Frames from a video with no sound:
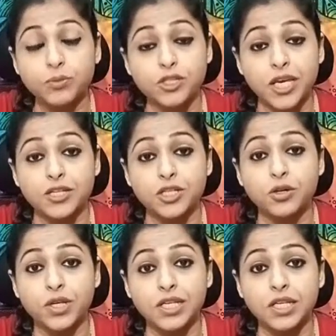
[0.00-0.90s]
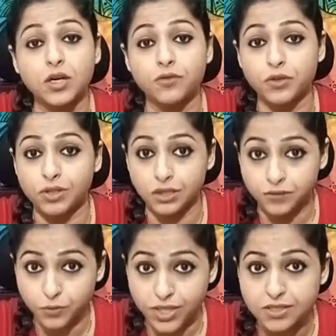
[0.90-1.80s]
protection or healing of your
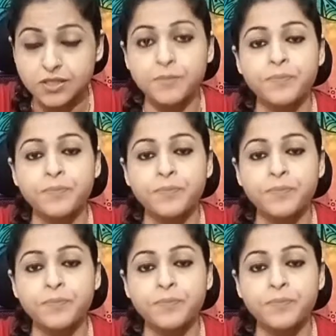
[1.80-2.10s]
loved ones.